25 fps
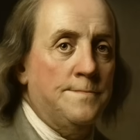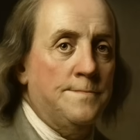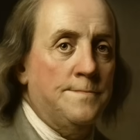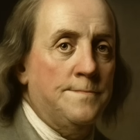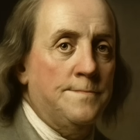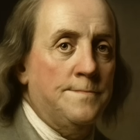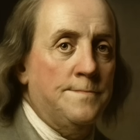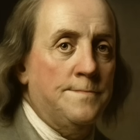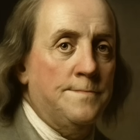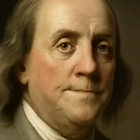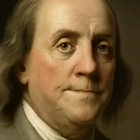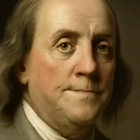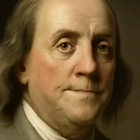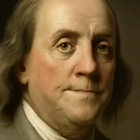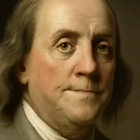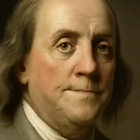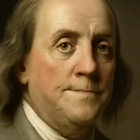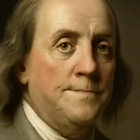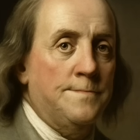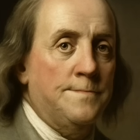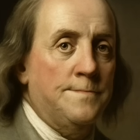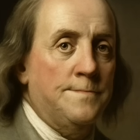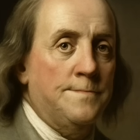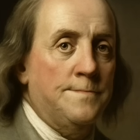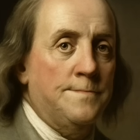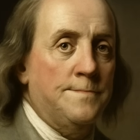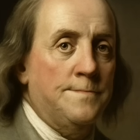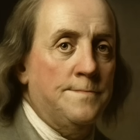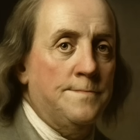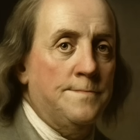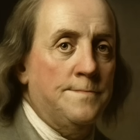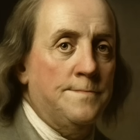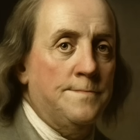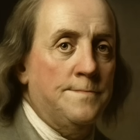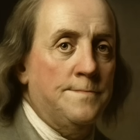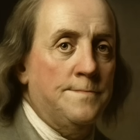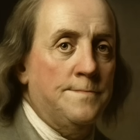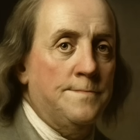
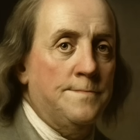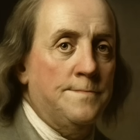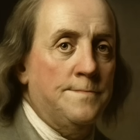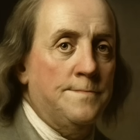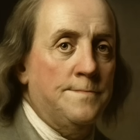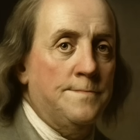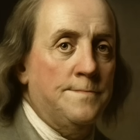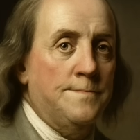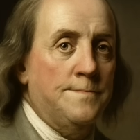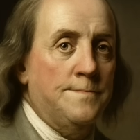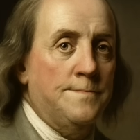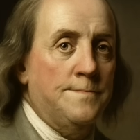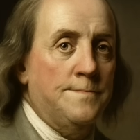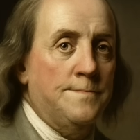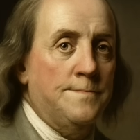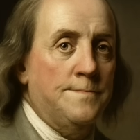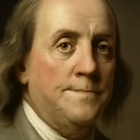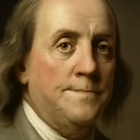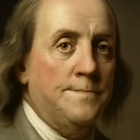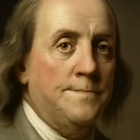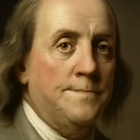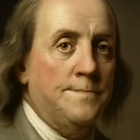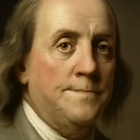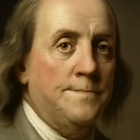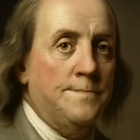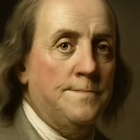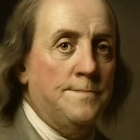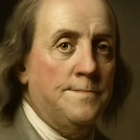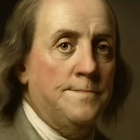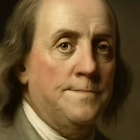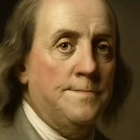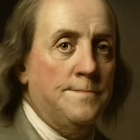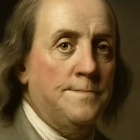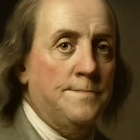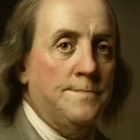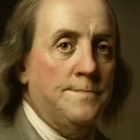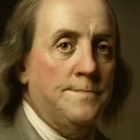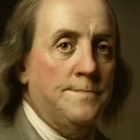
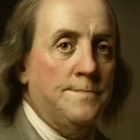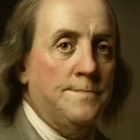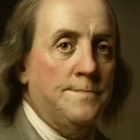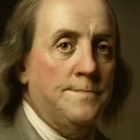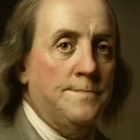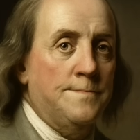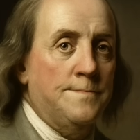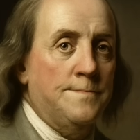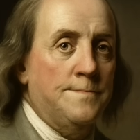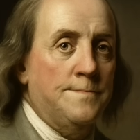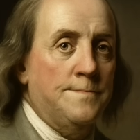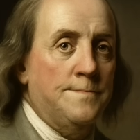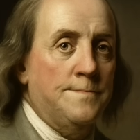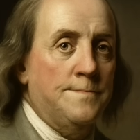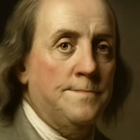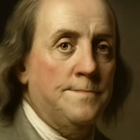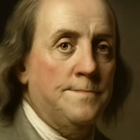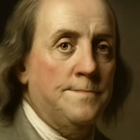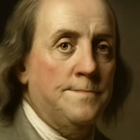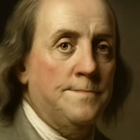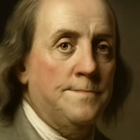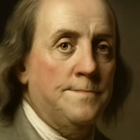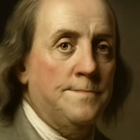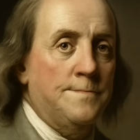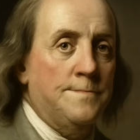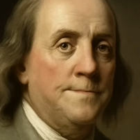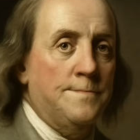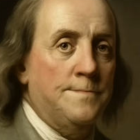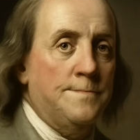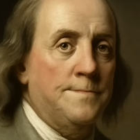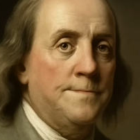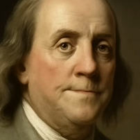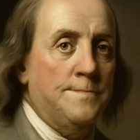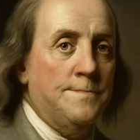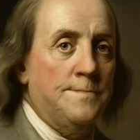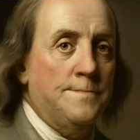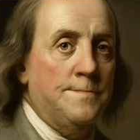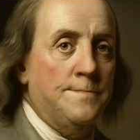
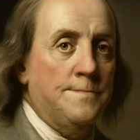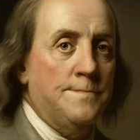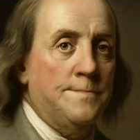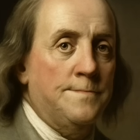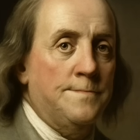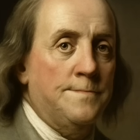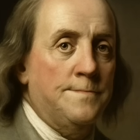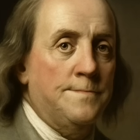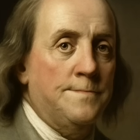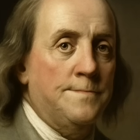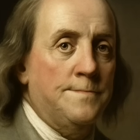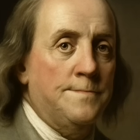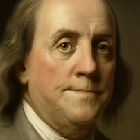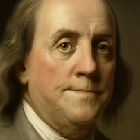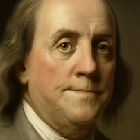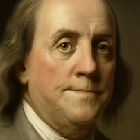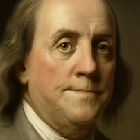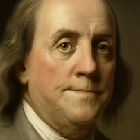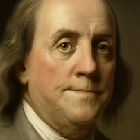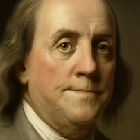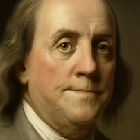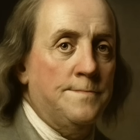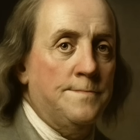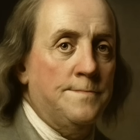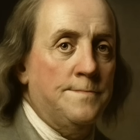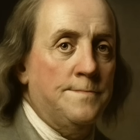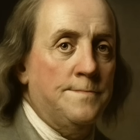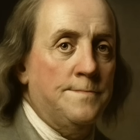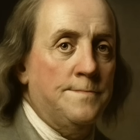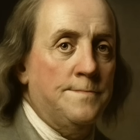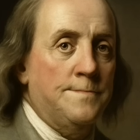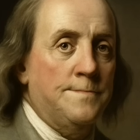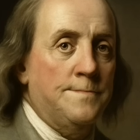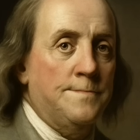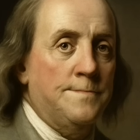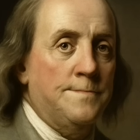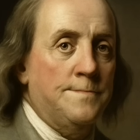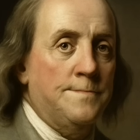
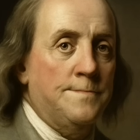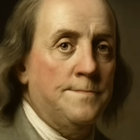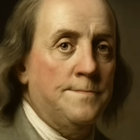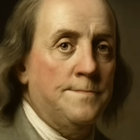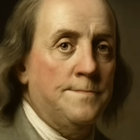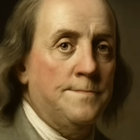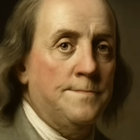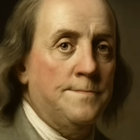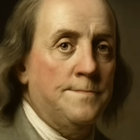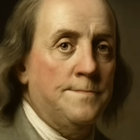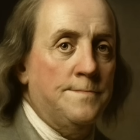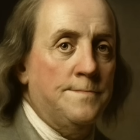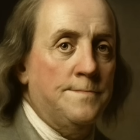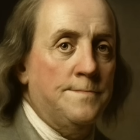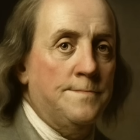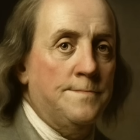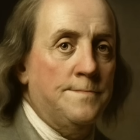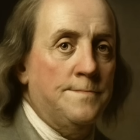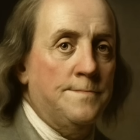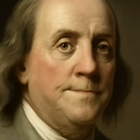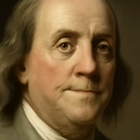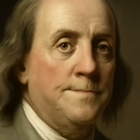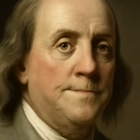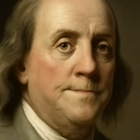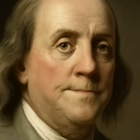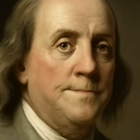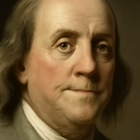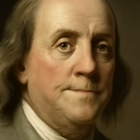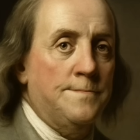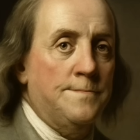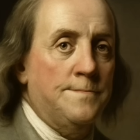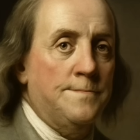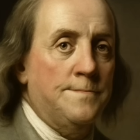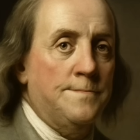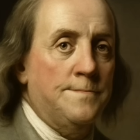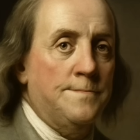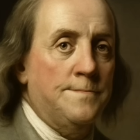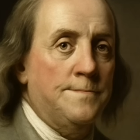
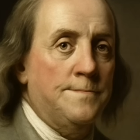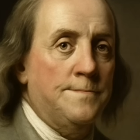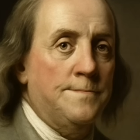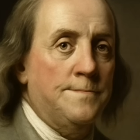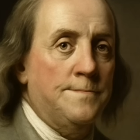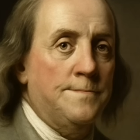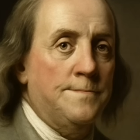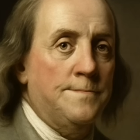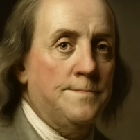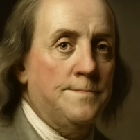(no lip movement)